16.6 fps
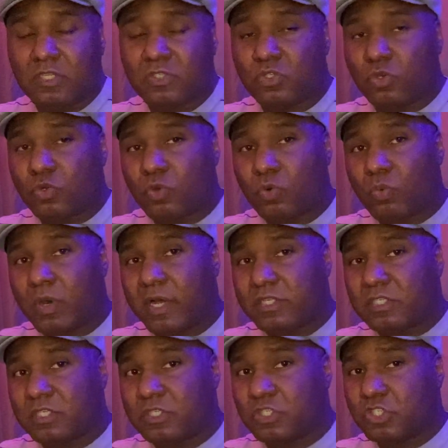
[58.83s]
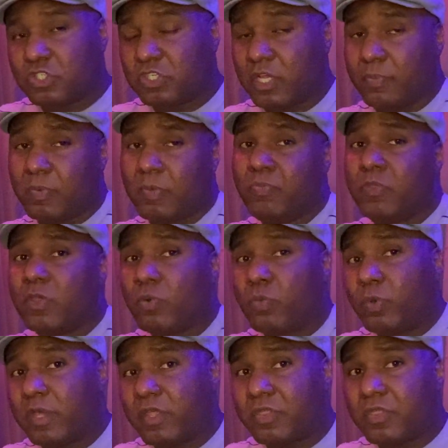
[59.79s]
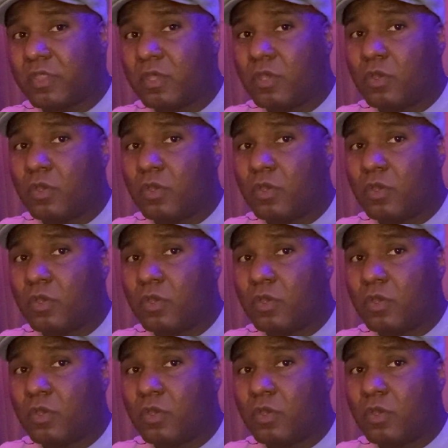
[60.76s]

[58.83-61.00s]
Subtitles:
Tudor watches ship with